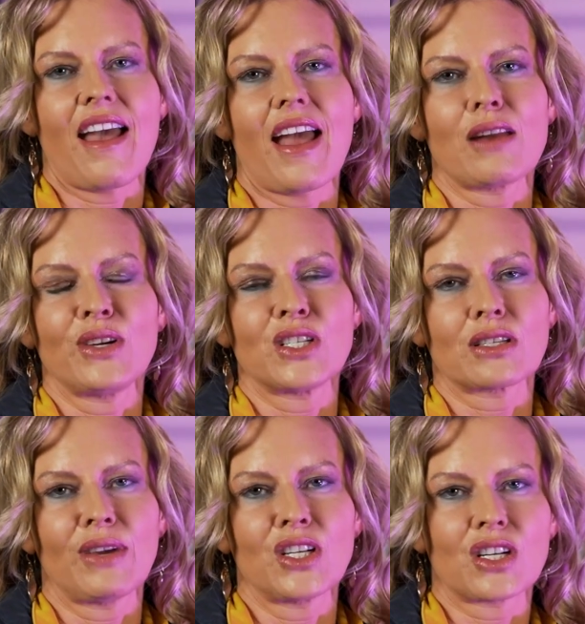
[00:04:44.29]
And we
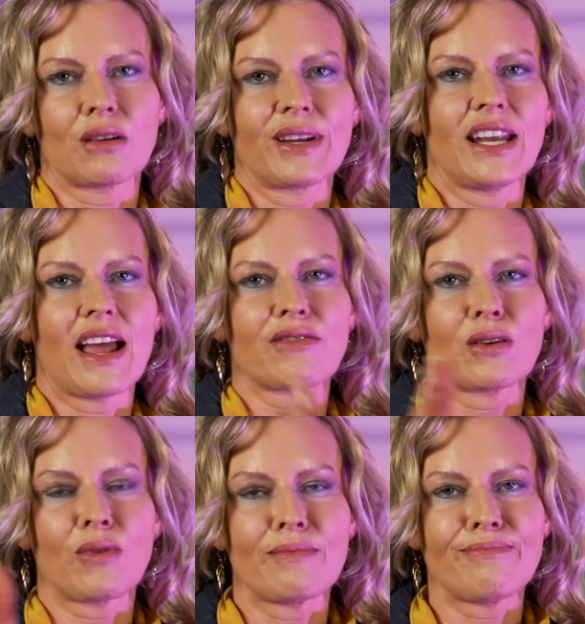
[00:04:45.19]
just made sure we
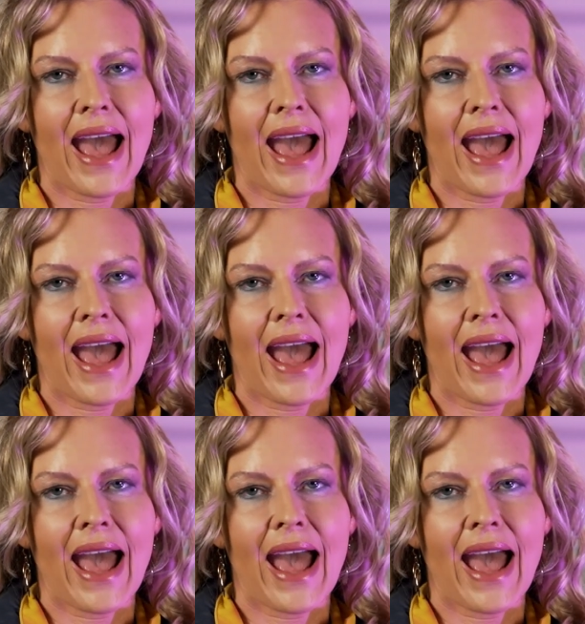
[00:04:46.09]
never went